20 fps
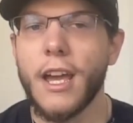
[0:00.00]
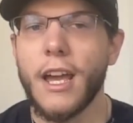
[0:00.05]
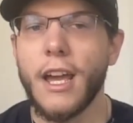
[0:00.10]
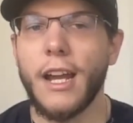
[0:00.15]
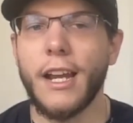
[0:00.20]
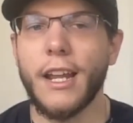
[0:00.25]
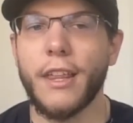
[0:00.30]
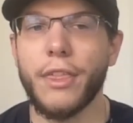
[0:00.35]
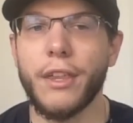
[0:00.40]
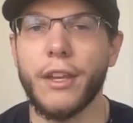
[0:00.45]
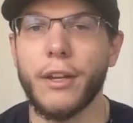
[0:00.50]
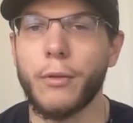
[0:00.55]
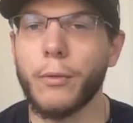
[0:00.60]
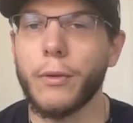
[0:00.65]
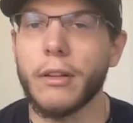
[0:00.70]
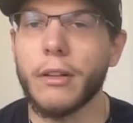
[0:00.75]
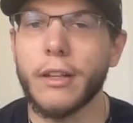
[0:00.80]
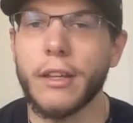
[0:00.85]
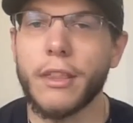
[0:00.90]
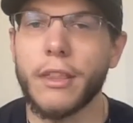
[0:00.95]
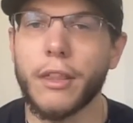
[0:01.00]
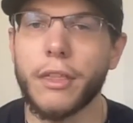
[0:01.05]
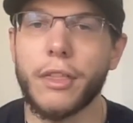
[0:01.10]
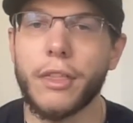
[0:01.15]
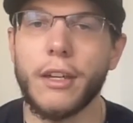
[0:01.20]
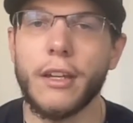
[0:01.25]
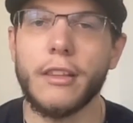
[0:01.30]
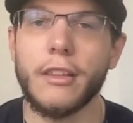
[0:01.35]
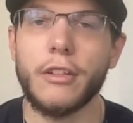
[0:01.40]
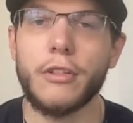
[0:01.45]
And I think really the
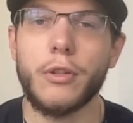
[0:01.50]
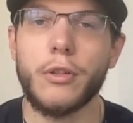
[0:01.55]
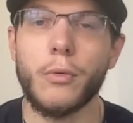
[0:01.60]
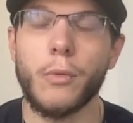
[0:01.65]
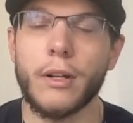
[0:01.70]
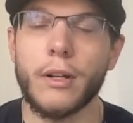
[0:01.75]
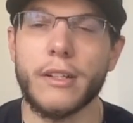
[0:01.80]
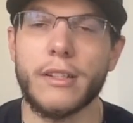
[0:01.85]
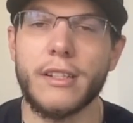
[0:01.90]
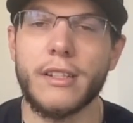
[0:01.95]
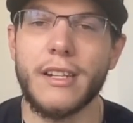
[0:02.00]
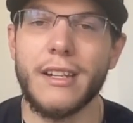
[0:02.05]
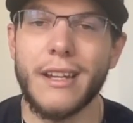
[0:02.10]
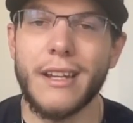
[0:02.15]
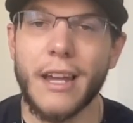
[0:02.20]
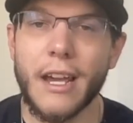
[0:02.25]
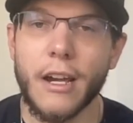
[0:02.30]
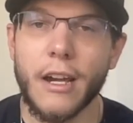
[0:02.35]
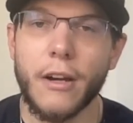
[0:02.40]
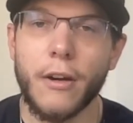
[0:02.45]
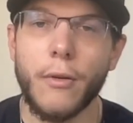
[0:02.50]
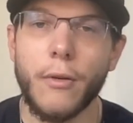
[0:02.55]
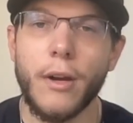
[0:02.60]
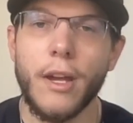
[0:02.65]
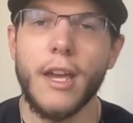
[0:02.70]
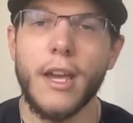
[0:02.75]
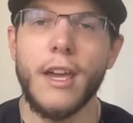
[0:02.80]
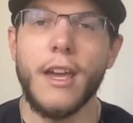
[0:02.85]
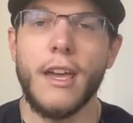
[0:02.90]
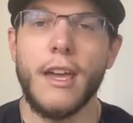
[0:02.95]
thing that you want to see now